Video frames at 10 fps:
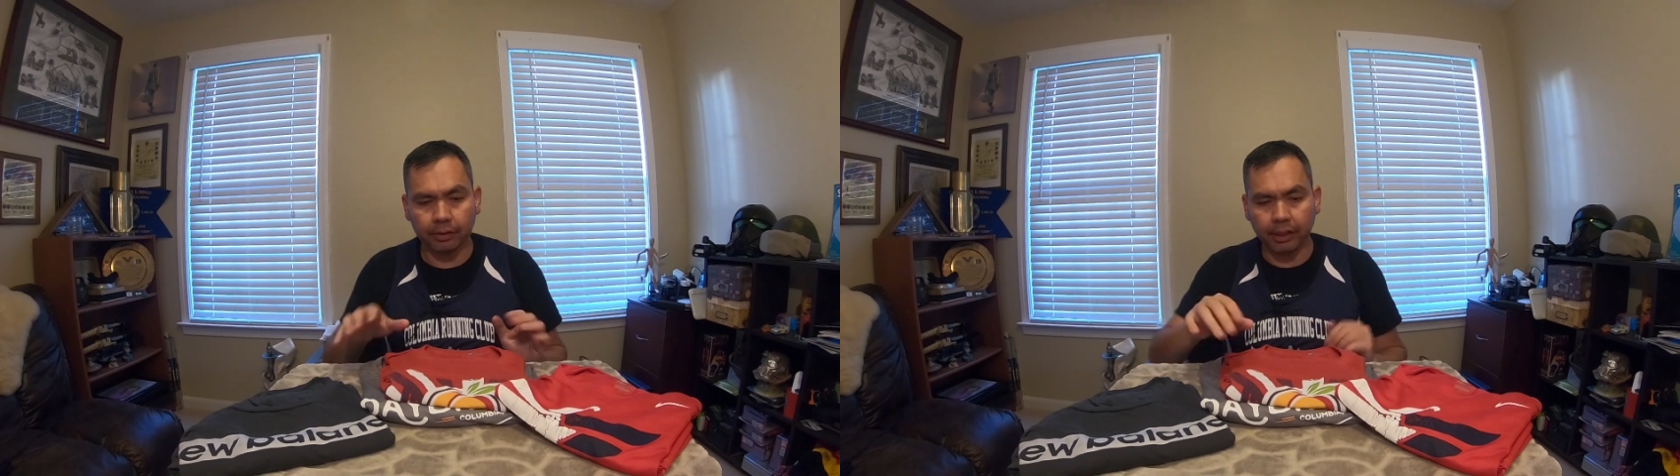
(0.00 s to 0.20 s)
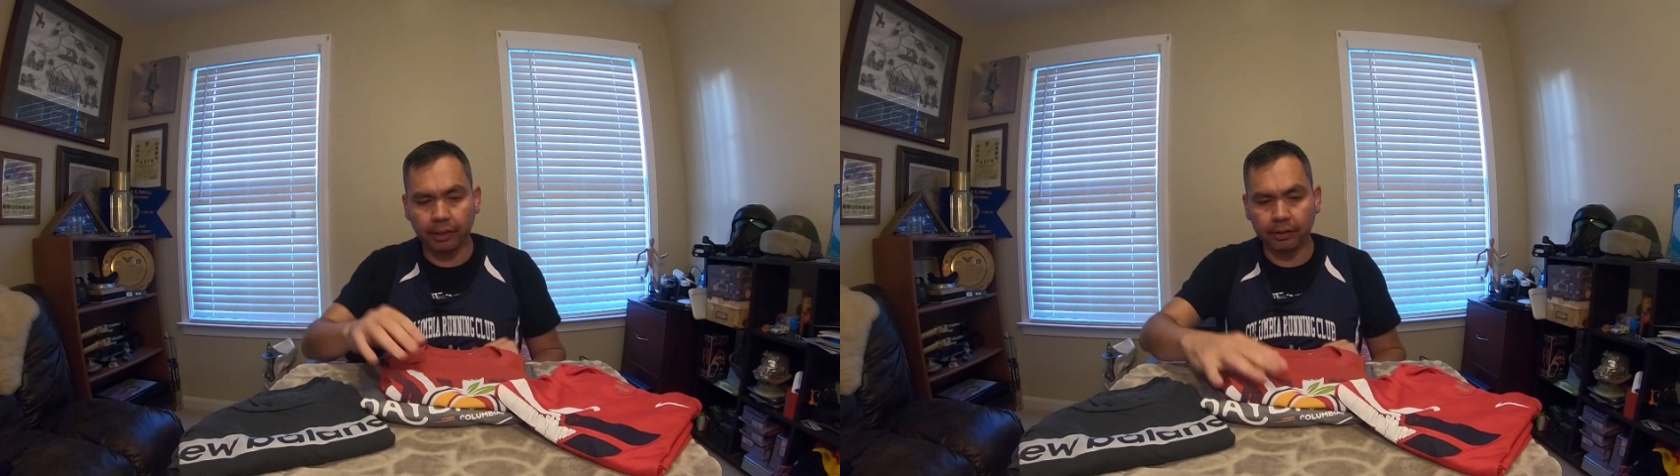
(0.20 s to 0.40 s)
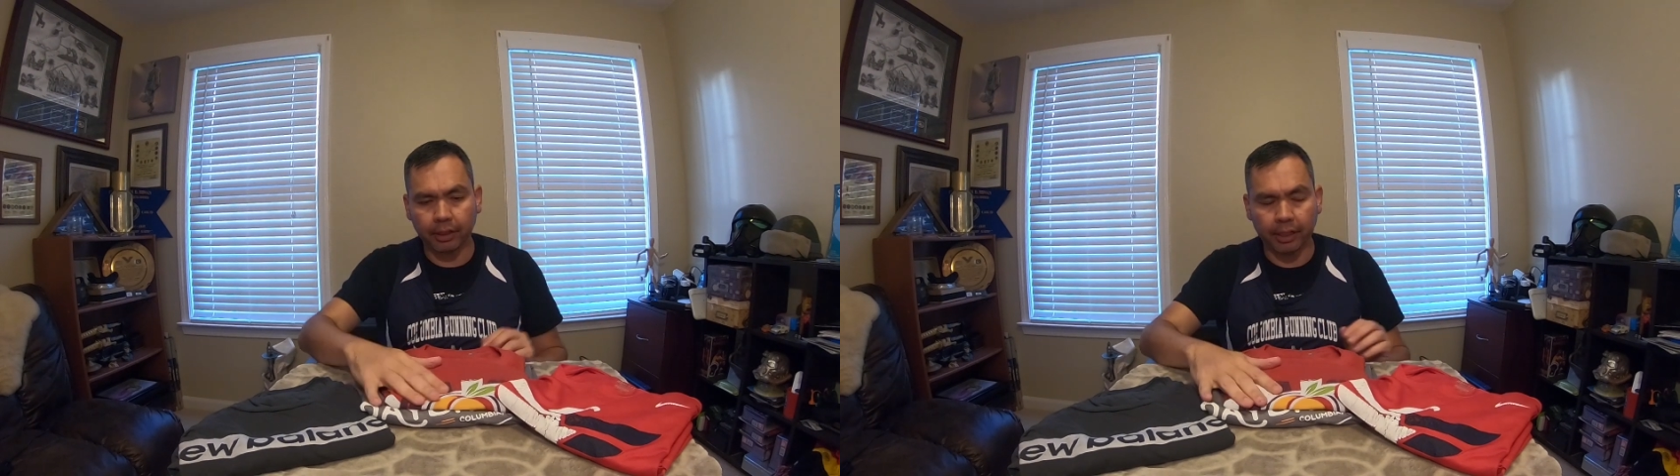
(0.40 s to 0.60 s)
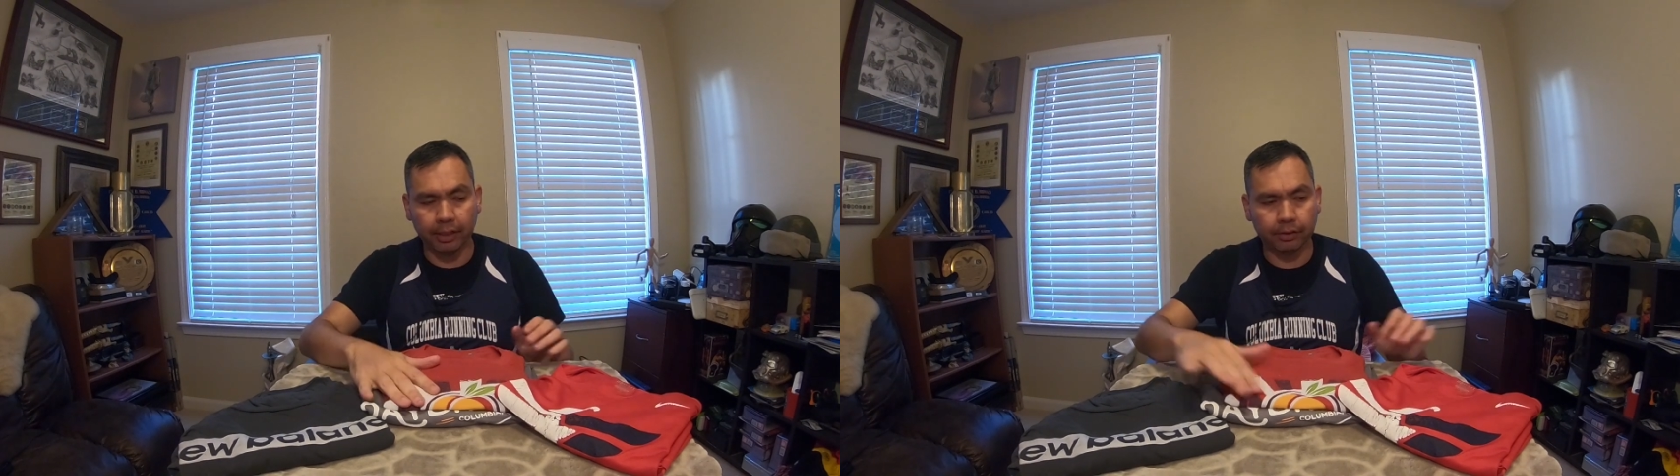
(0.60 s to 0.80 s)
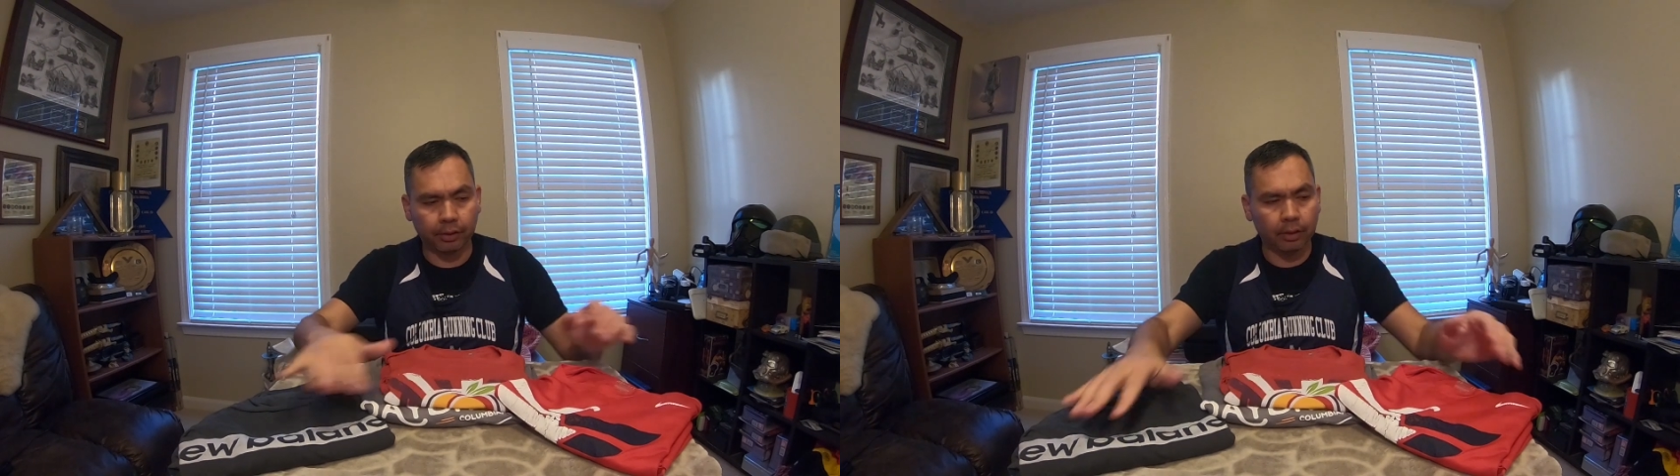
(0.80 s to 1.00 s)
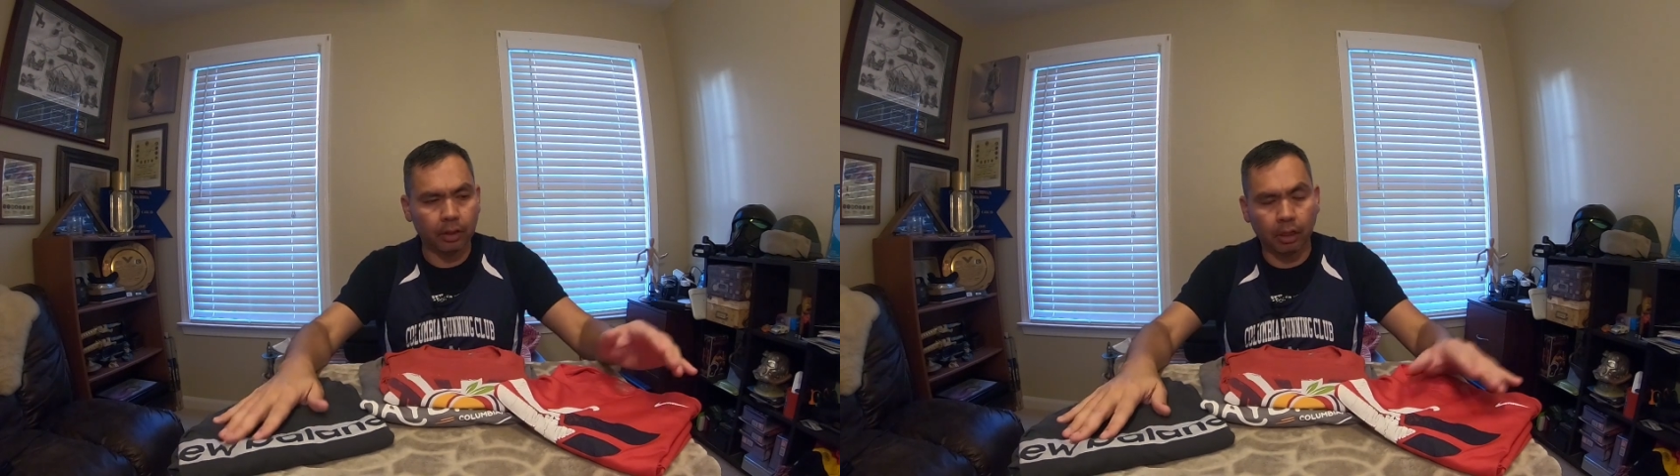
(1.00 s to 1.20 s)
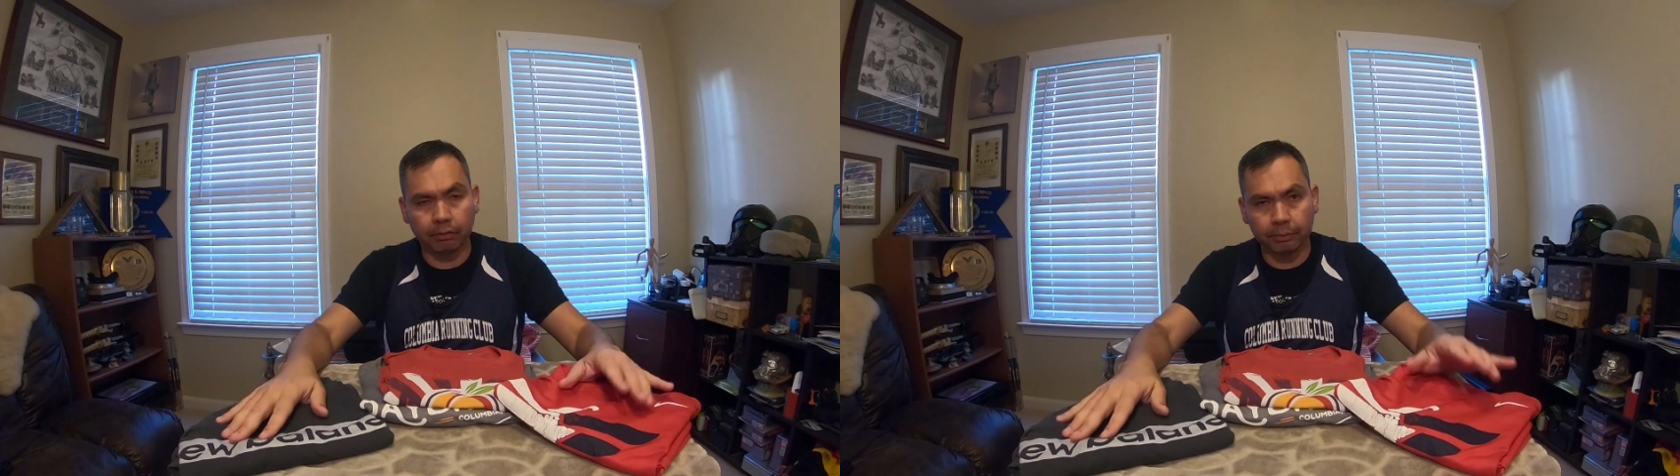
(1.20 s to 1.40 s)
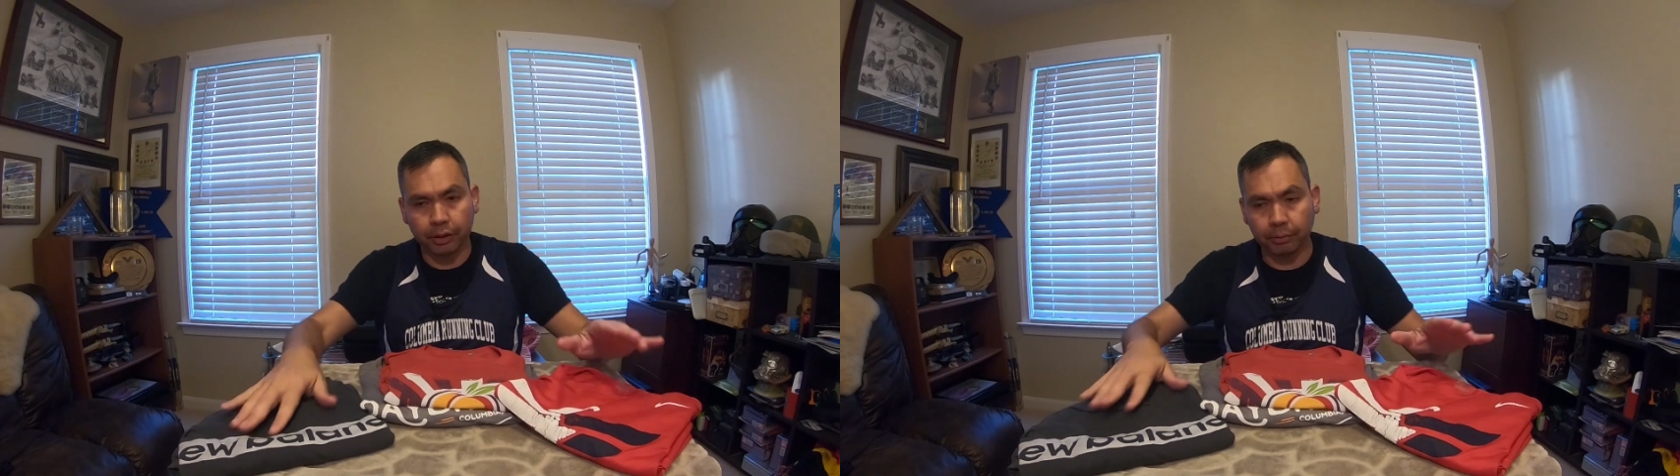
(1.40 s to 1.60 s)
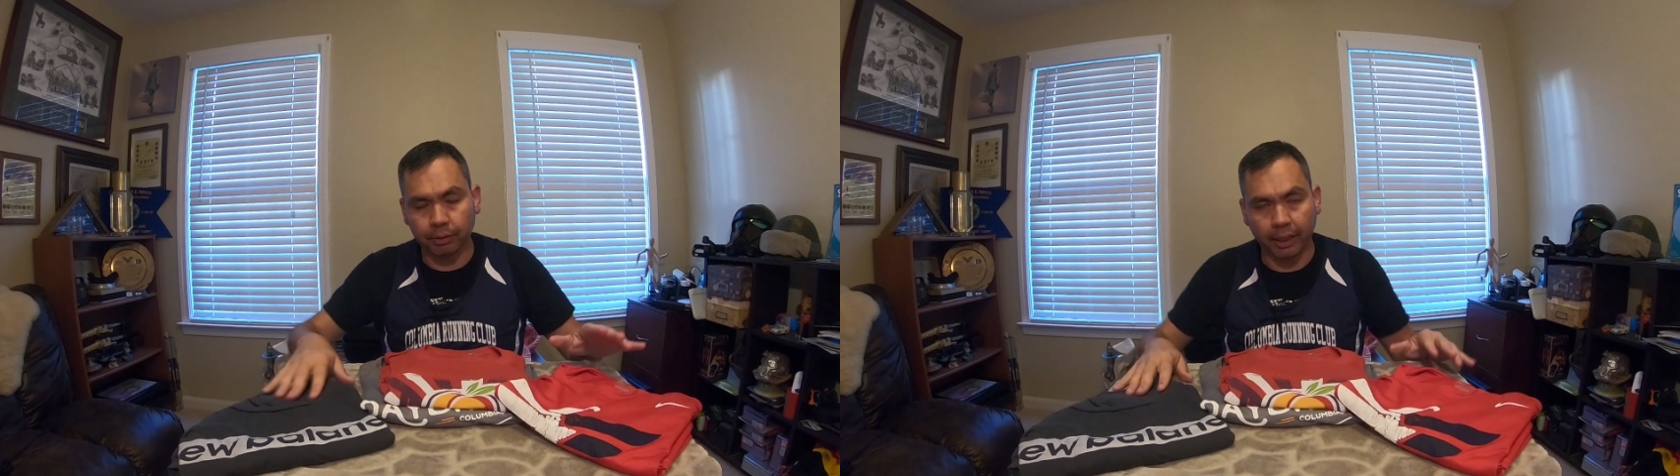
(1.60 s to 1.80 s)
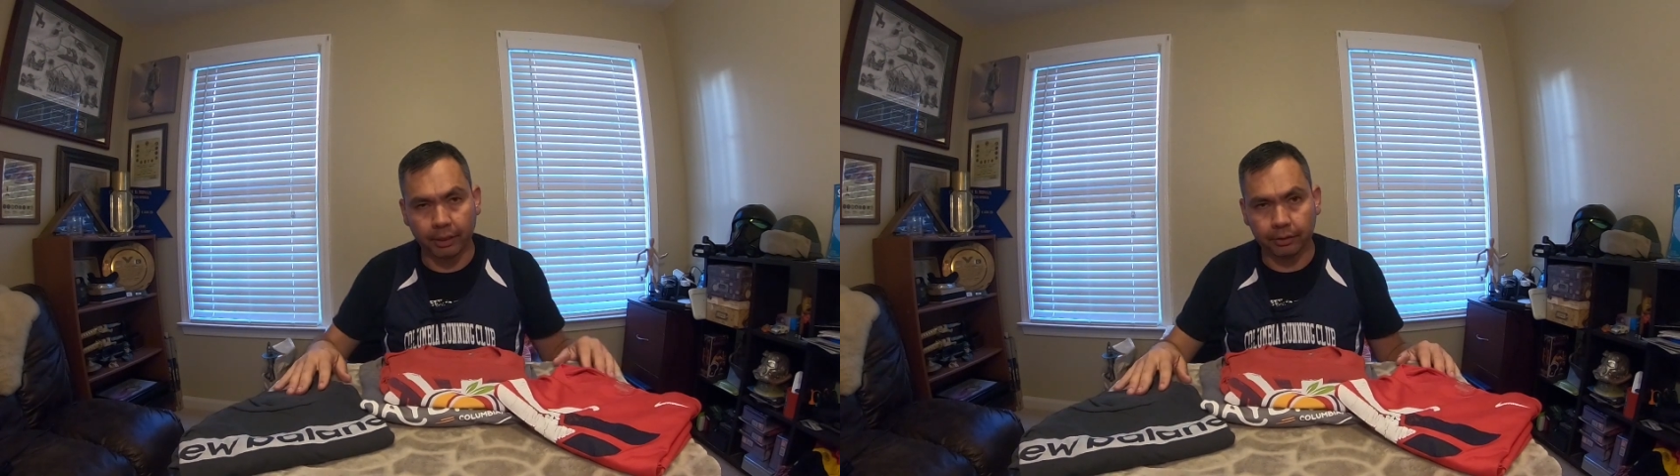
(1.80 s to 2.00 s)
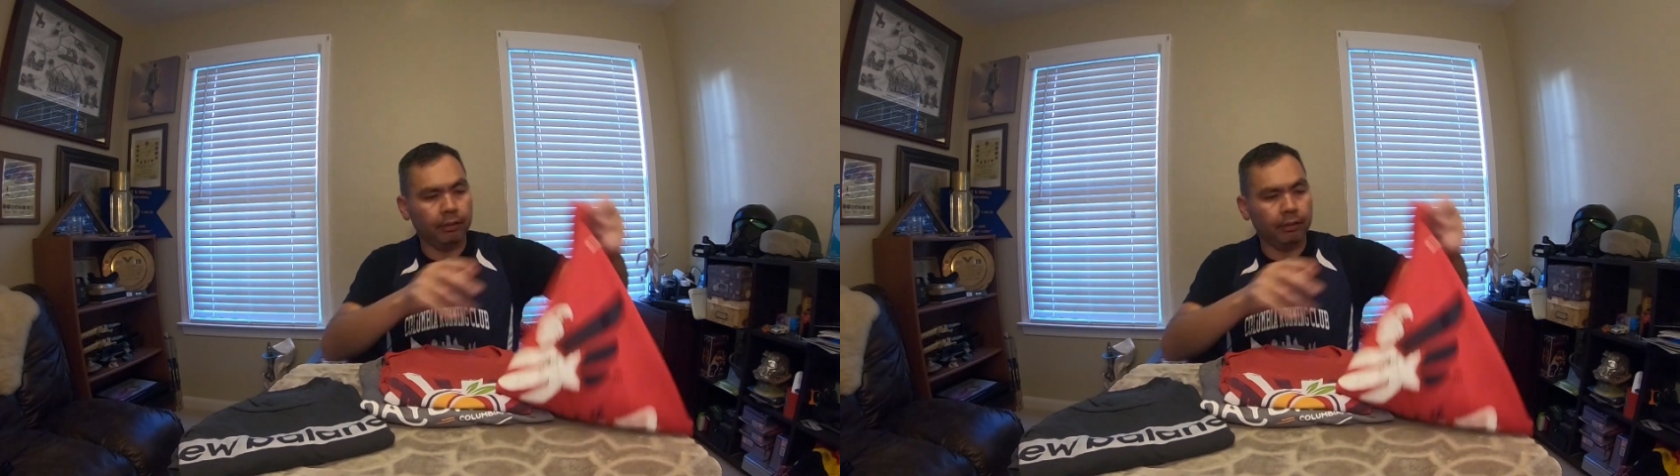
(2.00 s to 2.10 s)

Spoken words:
these guys are from shoe brands.